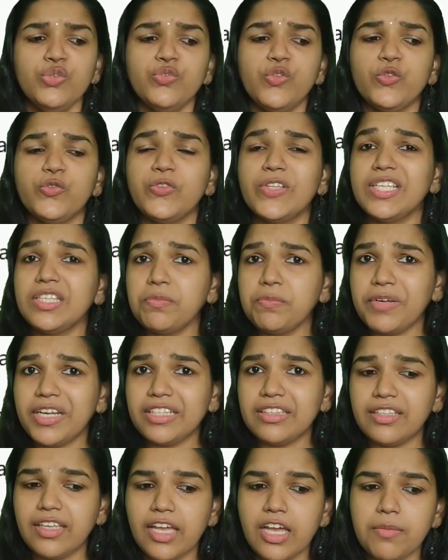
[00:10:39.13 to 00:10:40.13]
So sat
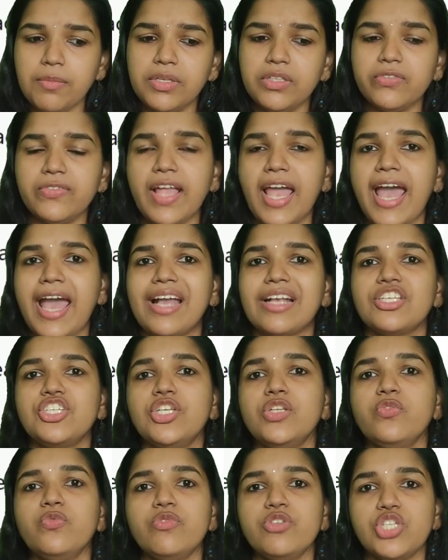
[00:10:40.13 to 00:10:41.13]
pratyaya means the
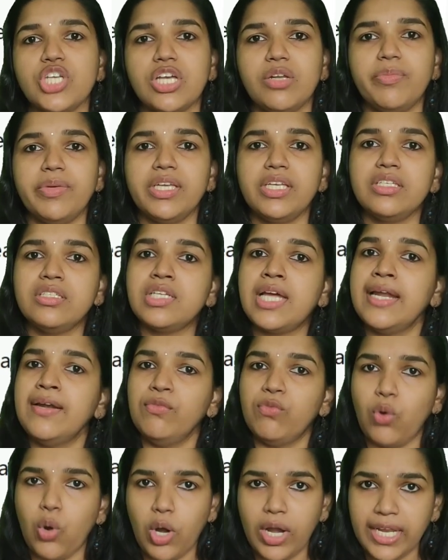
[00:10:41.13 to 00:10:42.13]
actions which are being
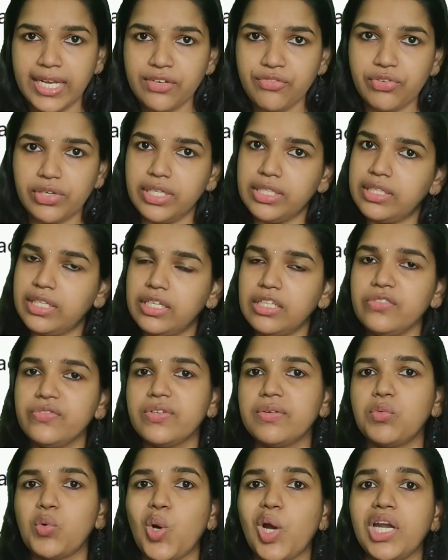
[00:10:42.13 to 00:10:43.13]
done voluntarily, that is
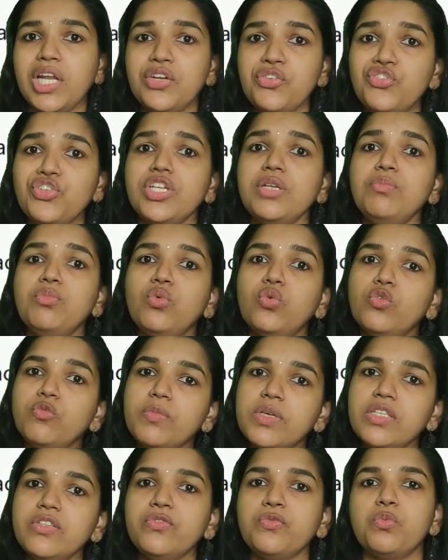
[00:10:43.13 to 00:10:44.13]
the voluntary
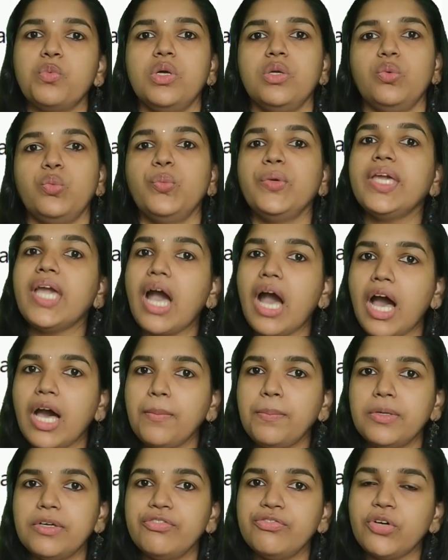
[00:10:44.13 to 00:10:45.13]
movements what we
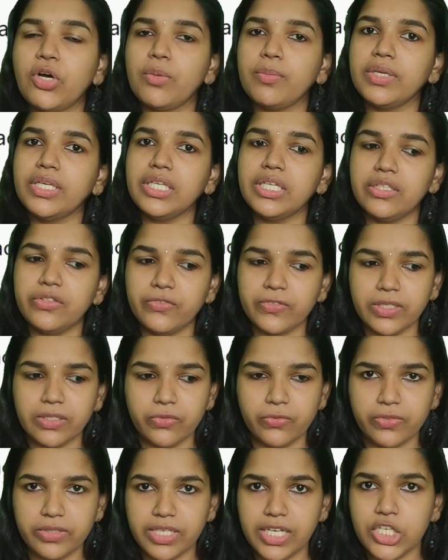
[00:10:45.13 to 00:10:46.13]
are performing is
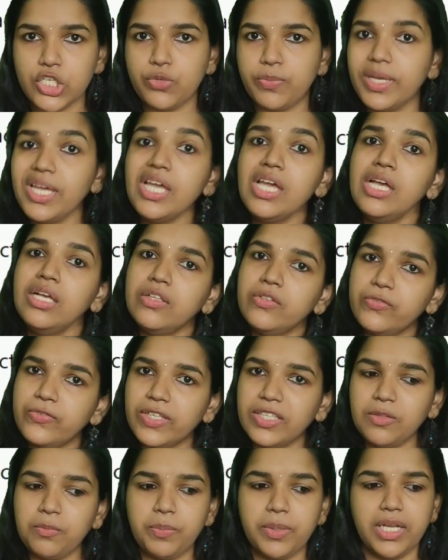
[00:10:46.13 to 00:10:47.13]
considered to be
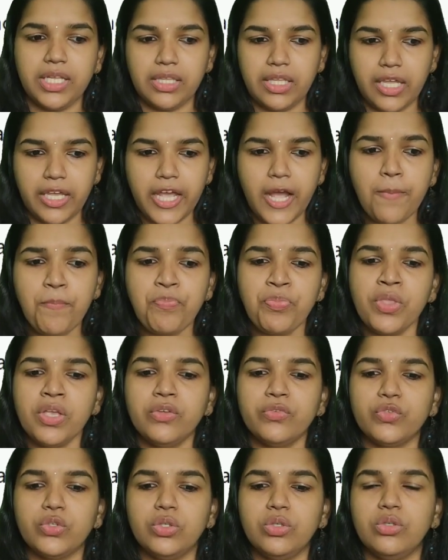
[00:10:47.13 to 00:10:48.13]
sat pratyaya.
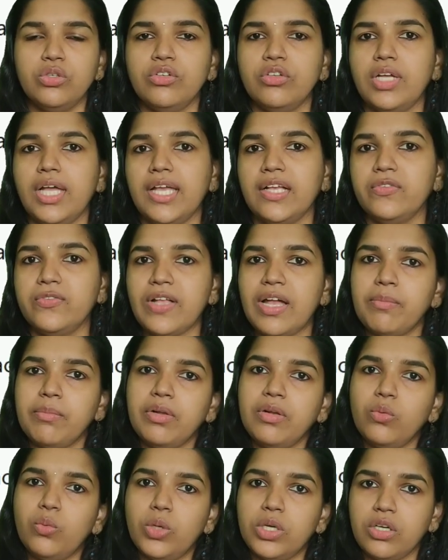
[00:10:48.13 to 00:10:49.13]
So
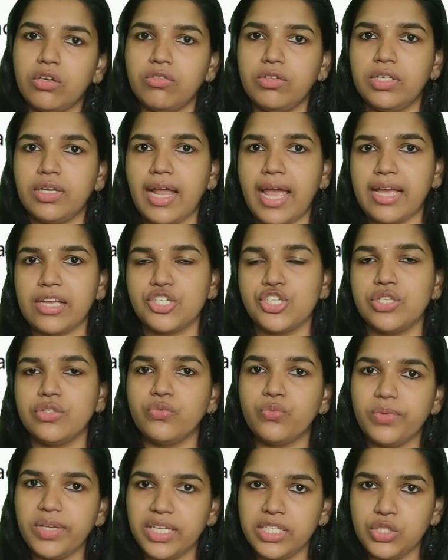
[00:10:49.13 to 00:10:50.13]
example, whatever
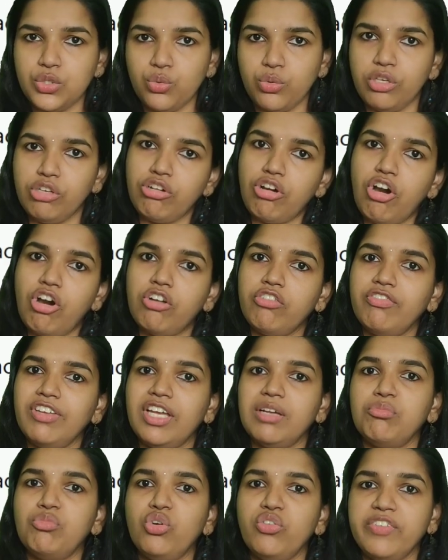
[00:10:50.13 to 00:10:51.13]
actions we are doing, or
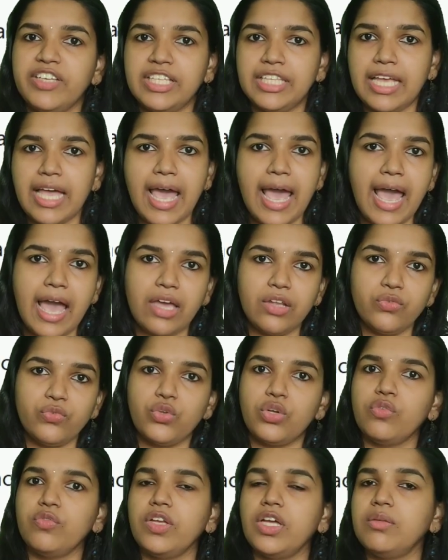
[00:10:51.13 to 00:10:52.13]
we are moving the
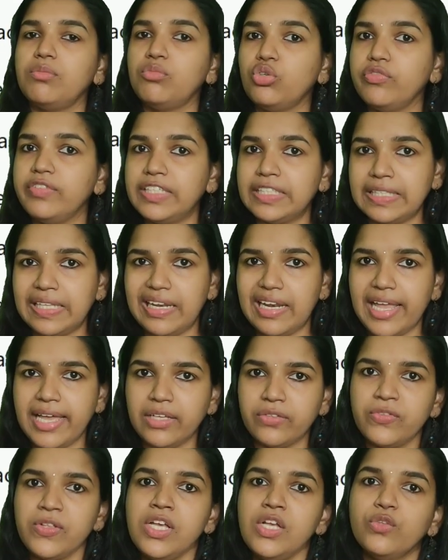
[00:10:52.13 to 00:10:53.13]
hands or we are moving the
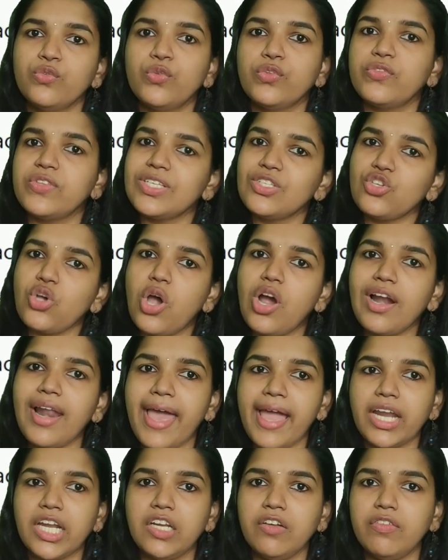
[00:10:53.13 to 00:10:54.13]
legs, so such
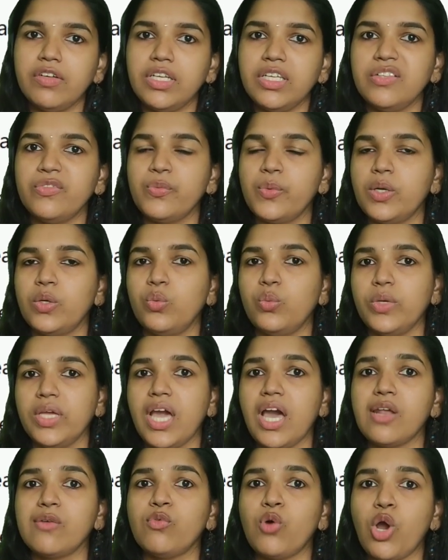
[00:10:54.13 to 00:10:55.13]
all activities what
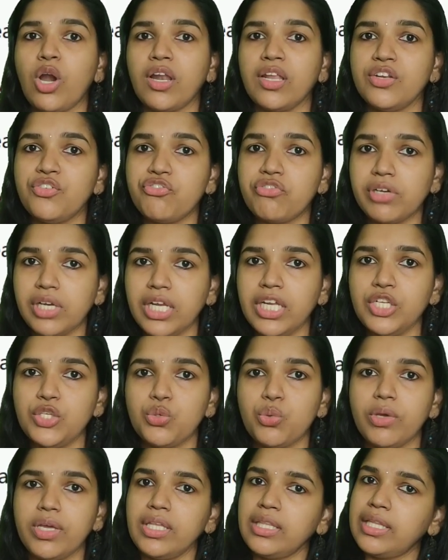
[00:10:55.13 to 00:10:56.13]
we are voluntarily
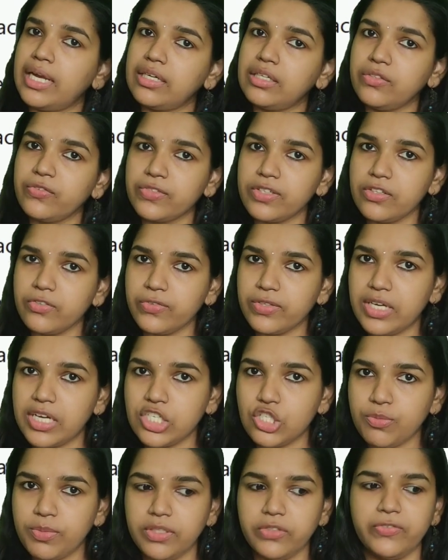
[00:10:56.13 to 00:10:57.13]
doing, that is
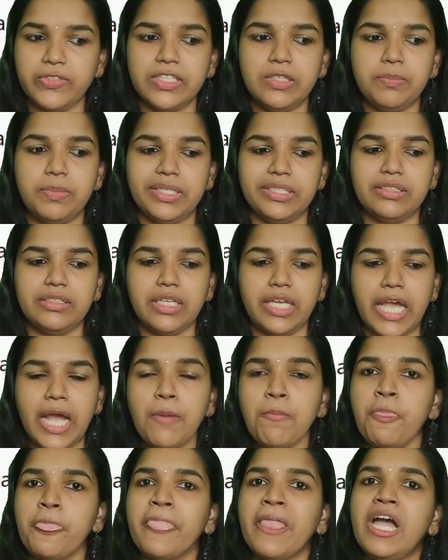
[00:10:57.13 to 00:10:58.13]
considered to be sat
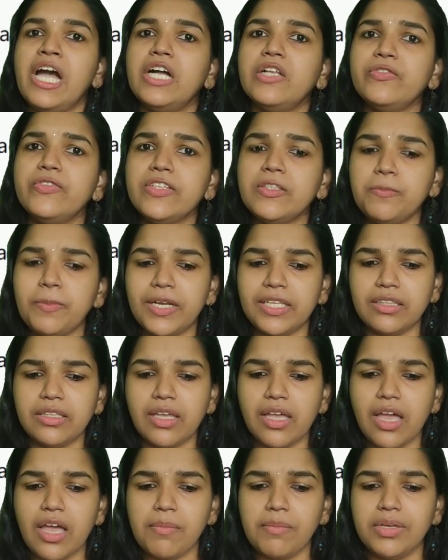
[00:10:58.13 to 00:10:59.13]
pratyaya. Asat
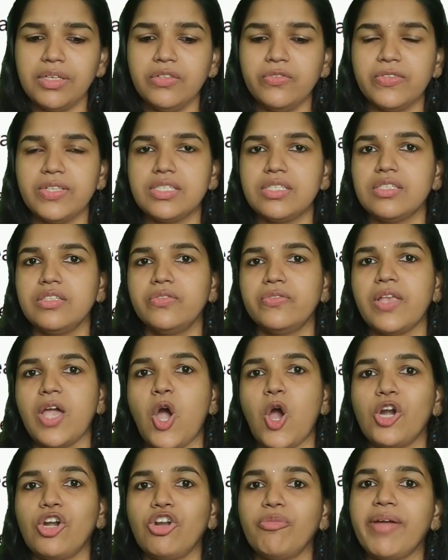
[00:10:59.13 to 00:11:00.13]
pratyaya means it is
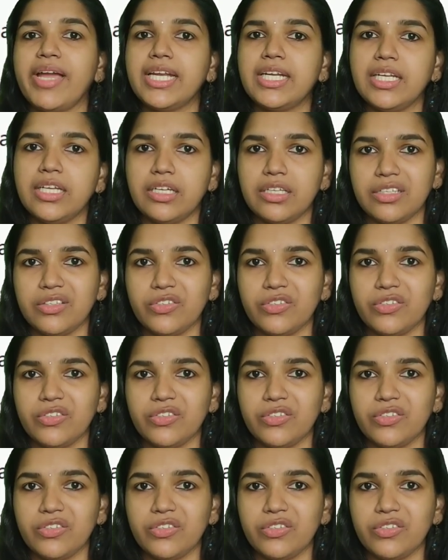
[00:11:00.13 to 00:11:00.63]
the automatic